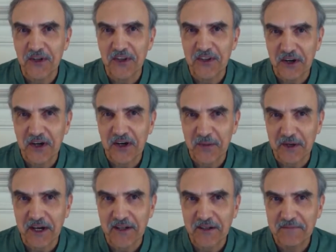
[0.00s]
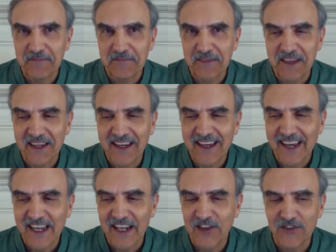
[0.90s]
to talk about.
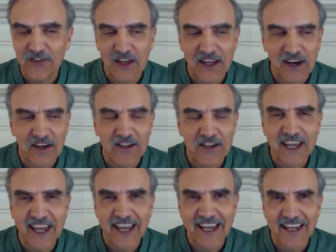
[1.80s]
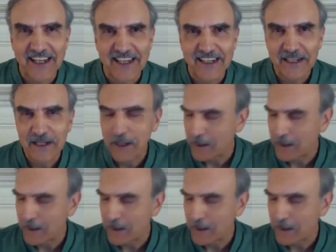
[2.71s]
And it's uncanny.